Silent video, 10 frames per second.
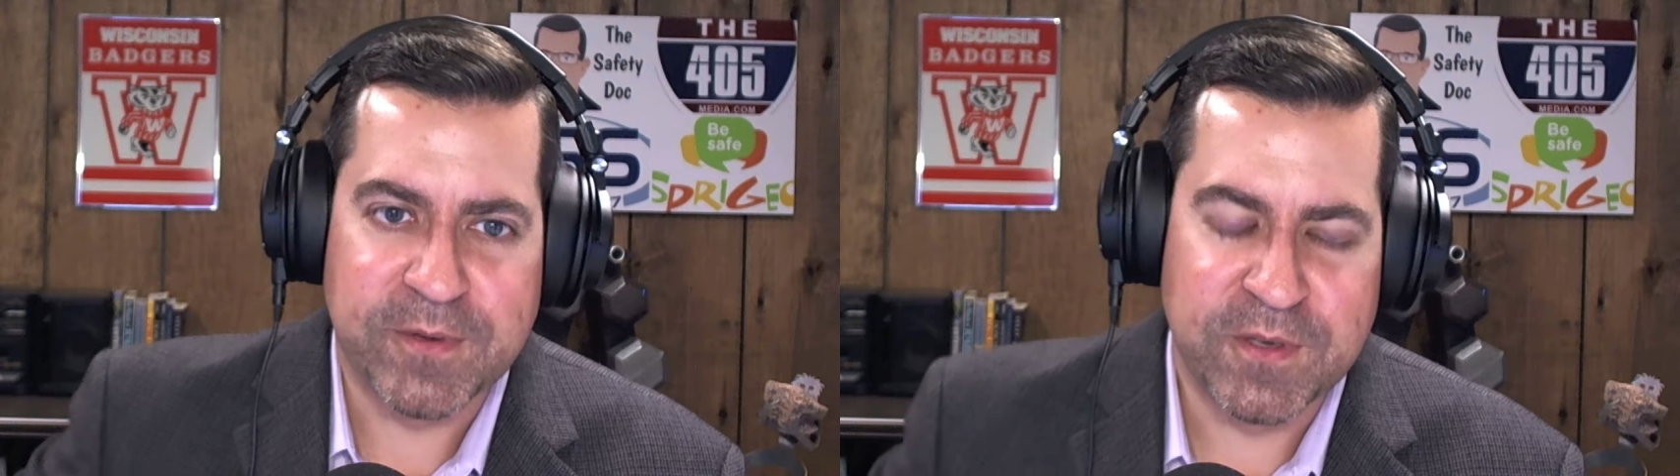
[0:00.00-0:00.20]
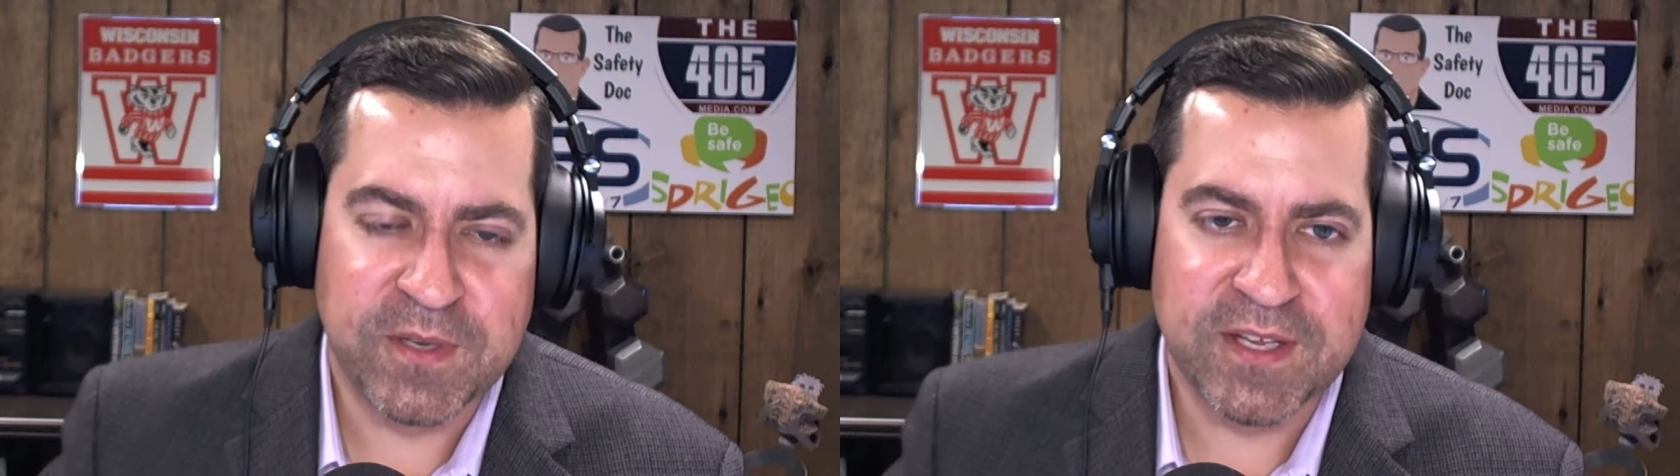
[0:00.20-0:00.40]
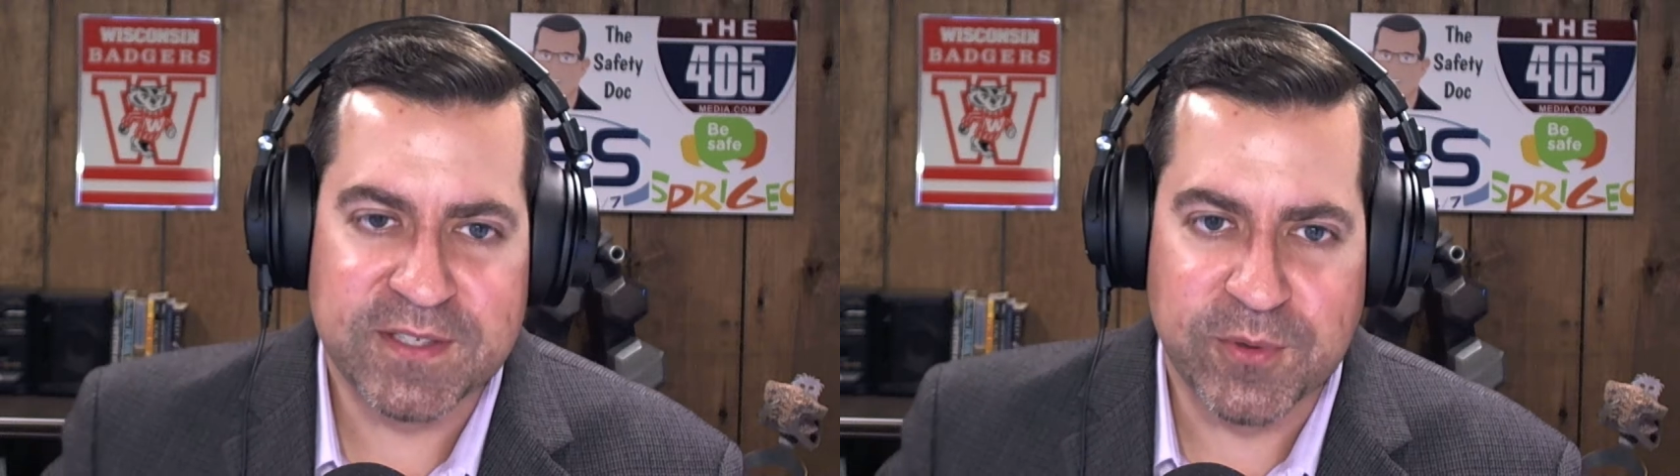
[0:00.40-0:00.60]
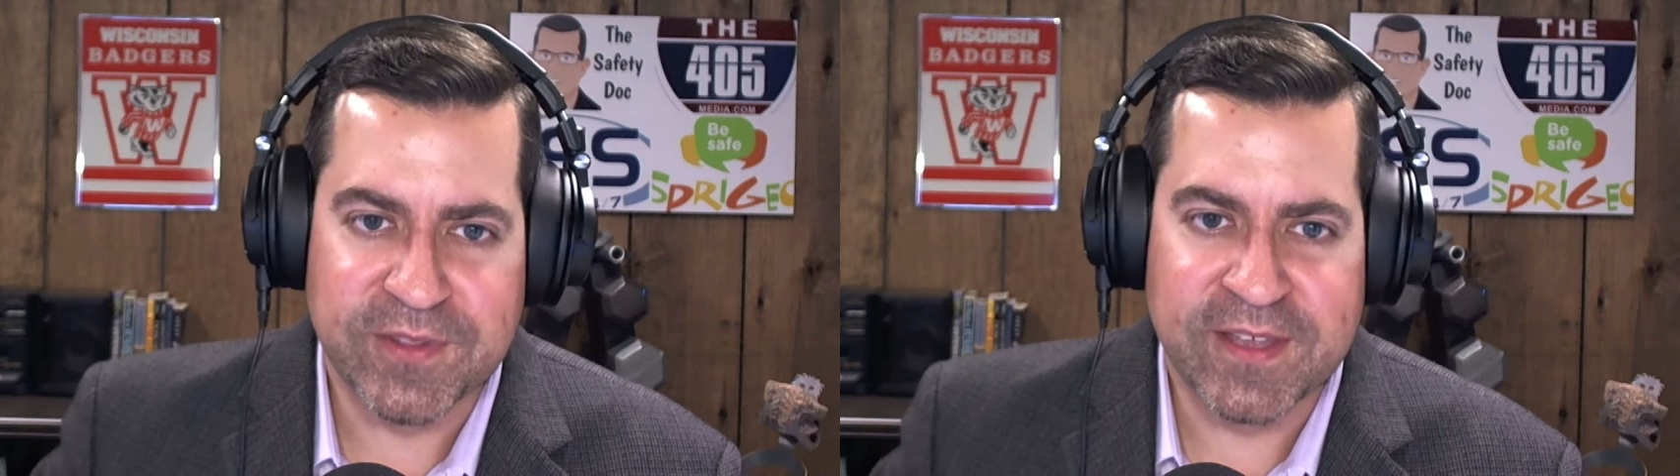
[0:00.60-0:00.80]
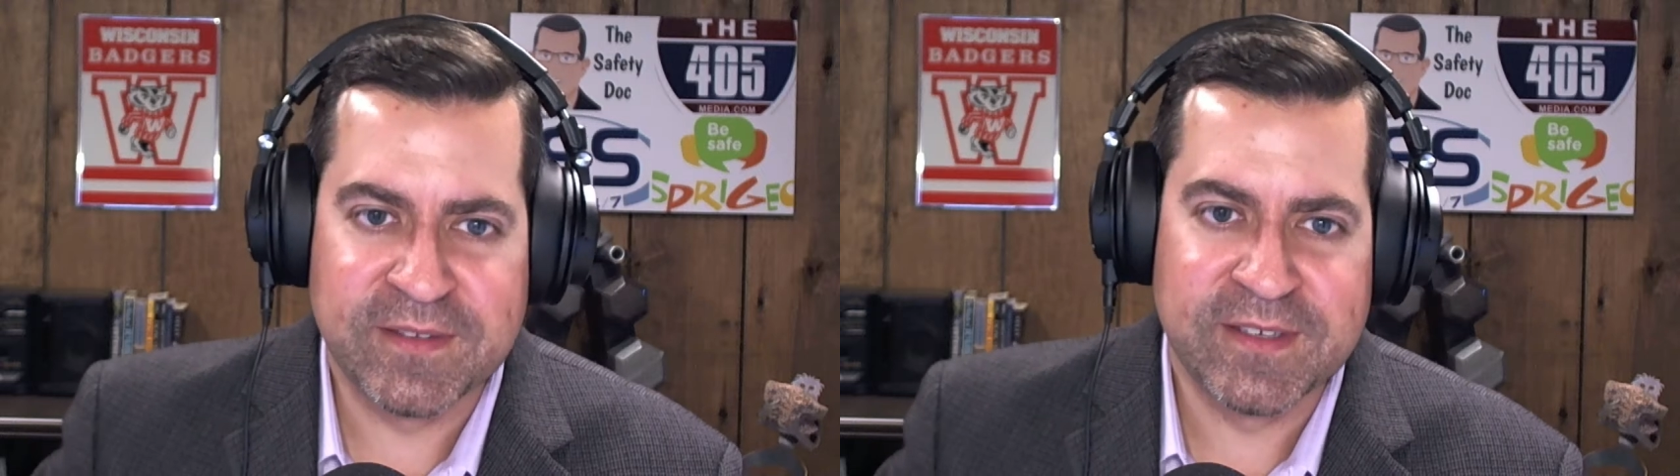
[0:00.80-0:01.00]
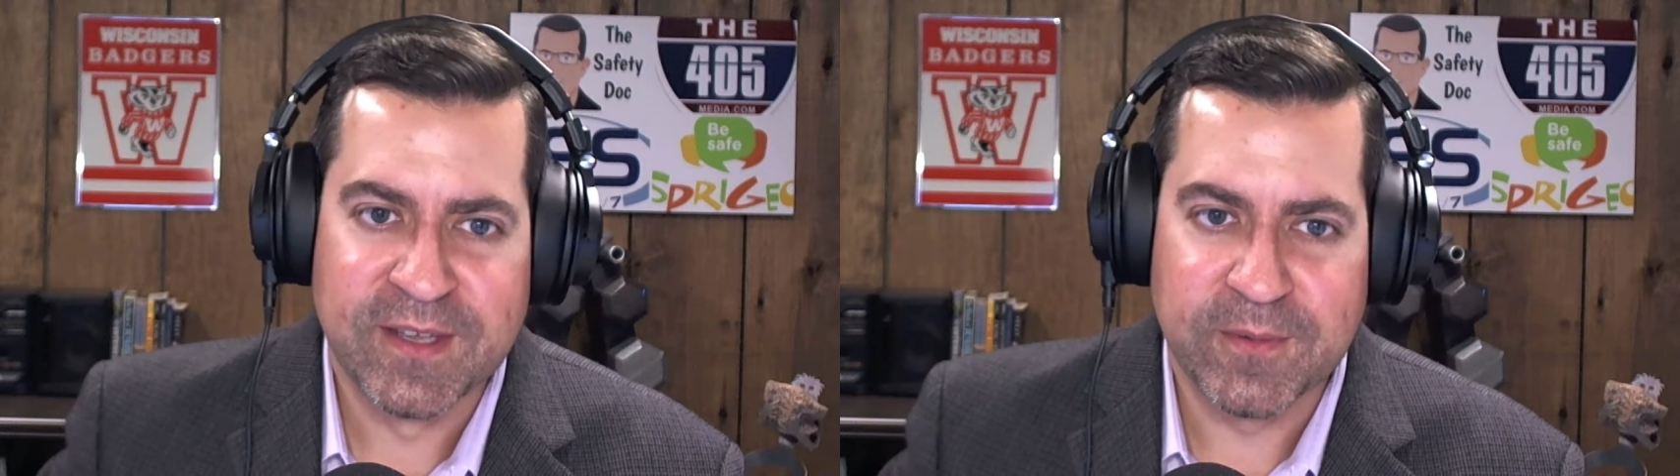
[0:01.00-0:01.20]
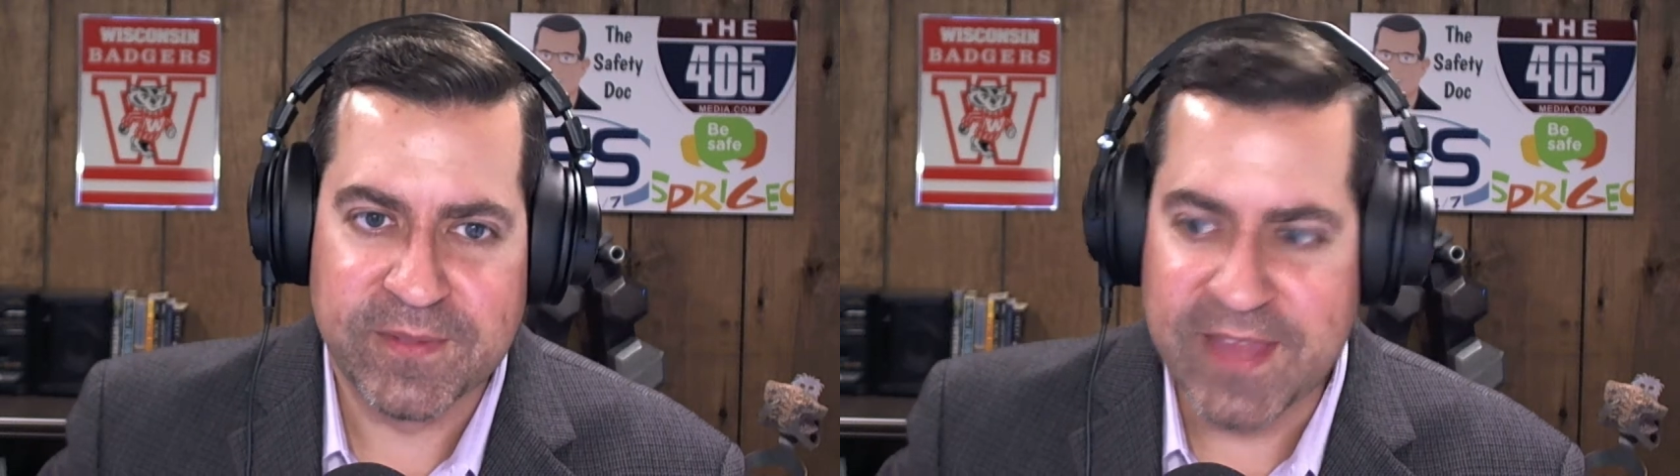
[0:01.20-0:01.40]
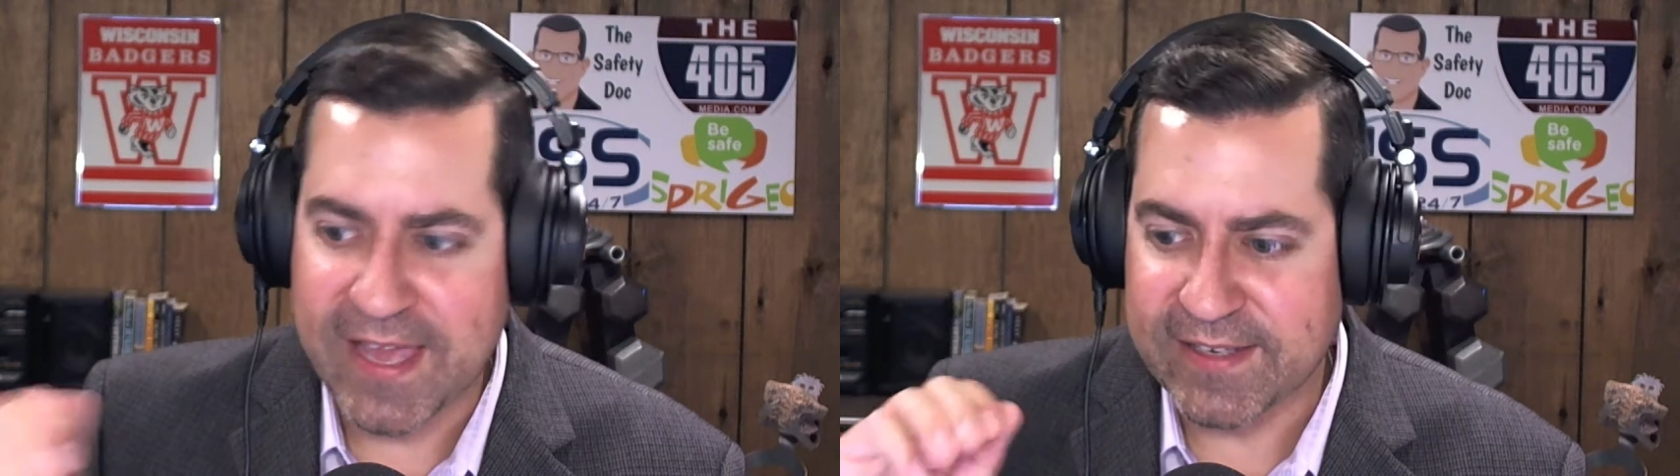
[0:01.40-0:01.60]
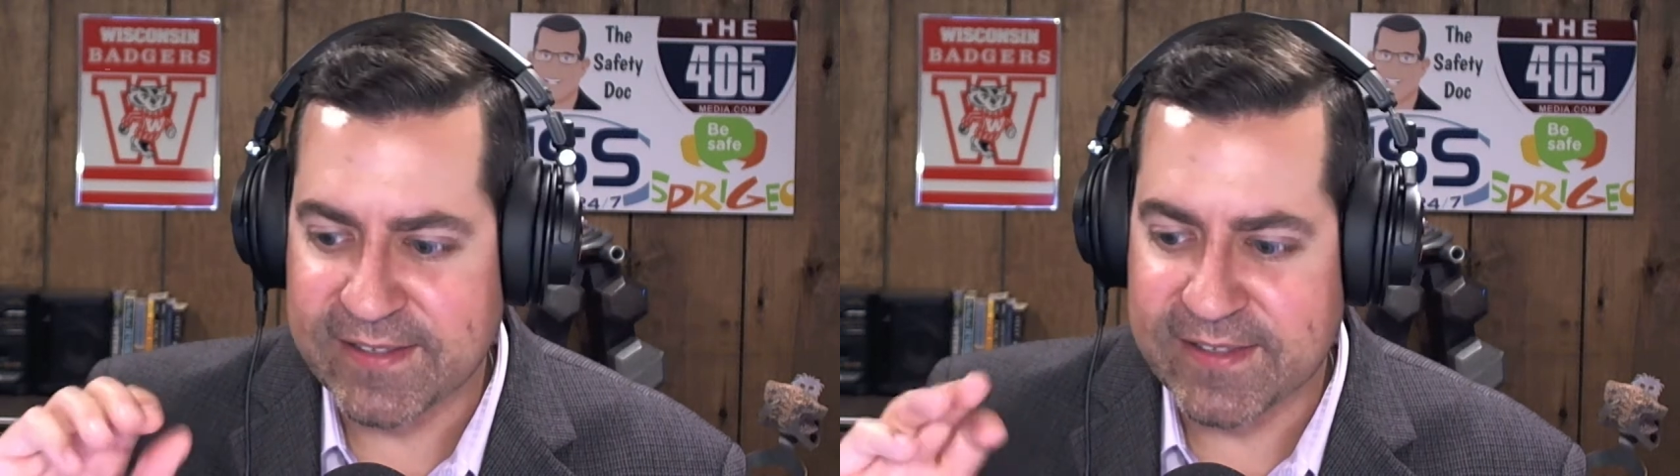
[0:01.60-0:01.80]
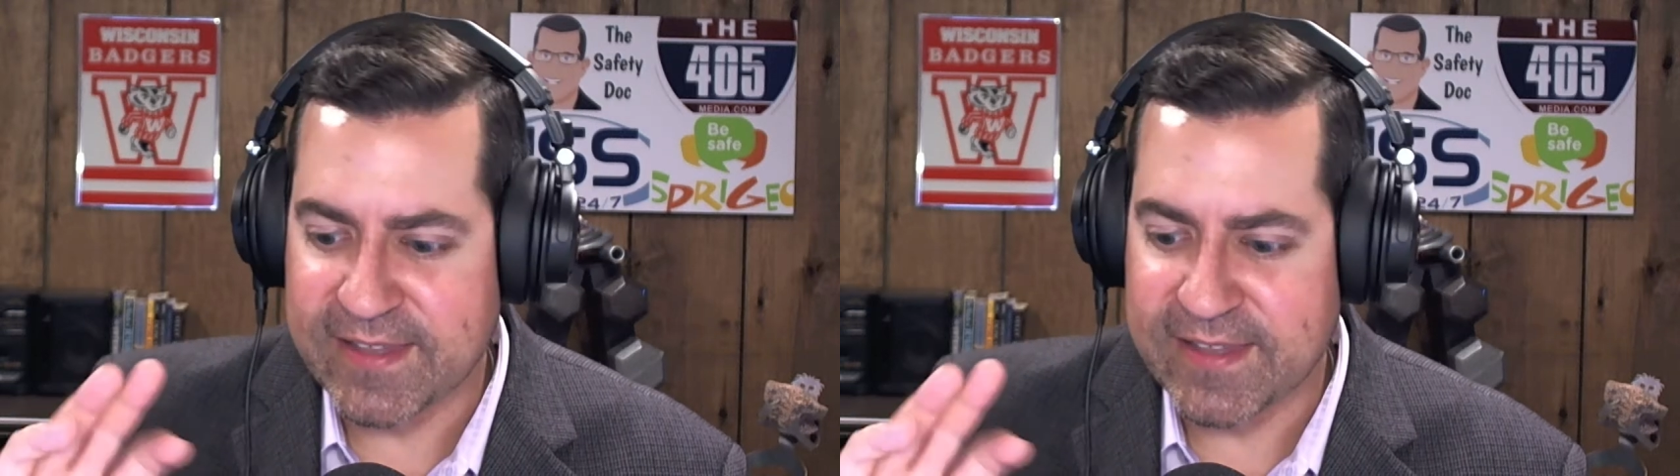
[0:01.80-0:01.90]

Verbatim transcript: opportunities within that,